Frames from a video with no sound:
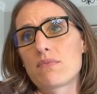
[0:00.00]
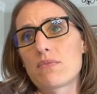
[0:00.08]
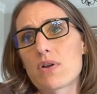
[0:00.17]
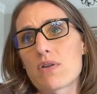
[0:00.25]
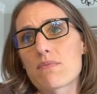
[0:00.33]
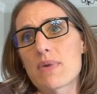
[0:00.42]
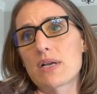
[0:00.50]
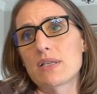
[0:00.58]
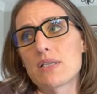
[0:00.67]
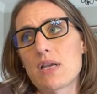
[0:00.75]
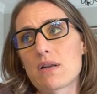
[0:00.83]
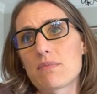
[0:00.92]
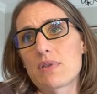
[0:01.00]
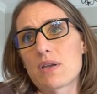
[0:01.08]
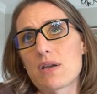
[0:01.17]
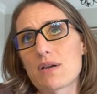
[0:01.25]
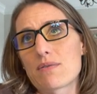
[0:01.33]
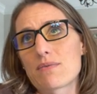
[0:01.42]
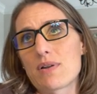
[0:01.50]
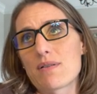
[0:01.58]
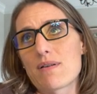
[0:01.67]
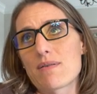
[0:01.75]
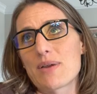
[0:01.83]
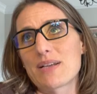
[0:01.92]
what a magazine. I'm thinking I don't read a
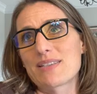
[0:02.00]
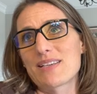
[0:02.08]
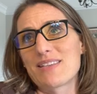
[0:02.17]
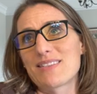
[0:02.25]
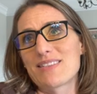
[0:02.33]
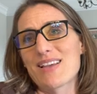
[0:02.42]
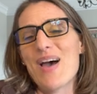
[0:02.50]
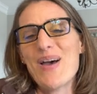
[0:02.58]
lot of magazines.